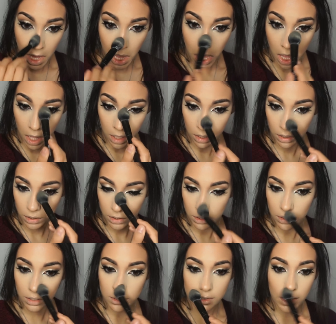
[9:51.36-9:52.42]

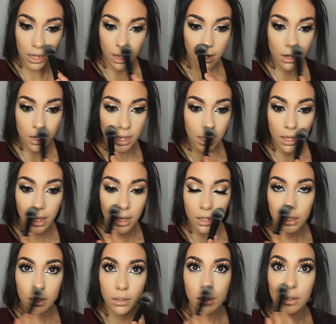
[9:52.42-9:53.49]
this
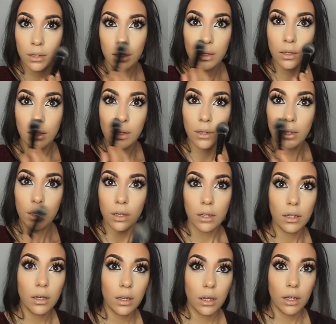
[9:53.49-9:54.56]
area,
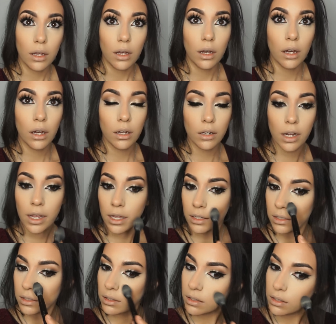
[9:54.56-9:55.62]
All
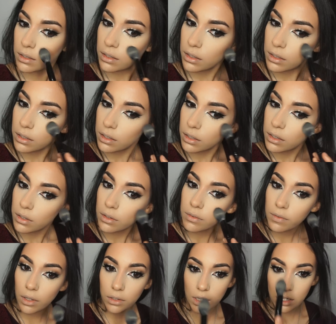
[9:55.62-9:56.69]
right,
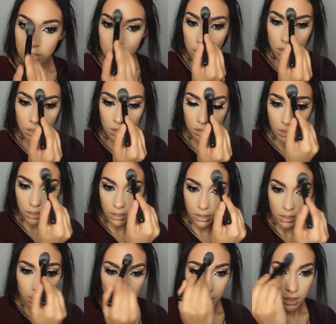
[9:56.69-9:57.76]
foundation
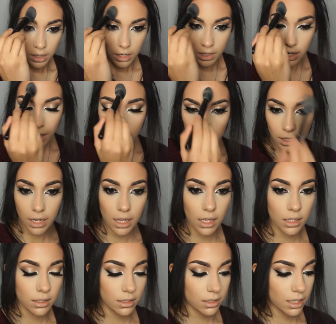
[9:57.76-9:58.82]
and highlight
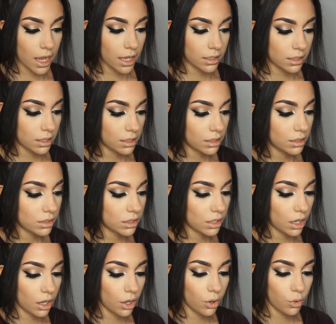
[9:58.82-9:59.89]
is set.
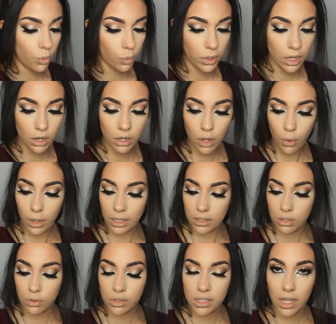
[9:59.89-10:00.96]
So we are going
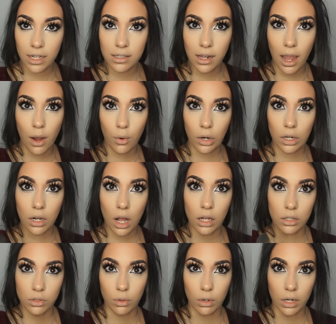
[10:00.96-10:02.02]
to set our
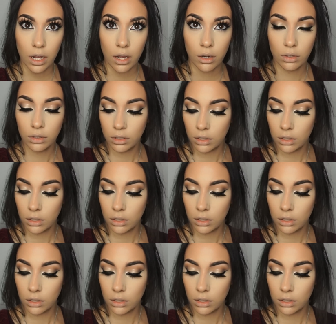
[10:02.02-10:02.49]
contour now.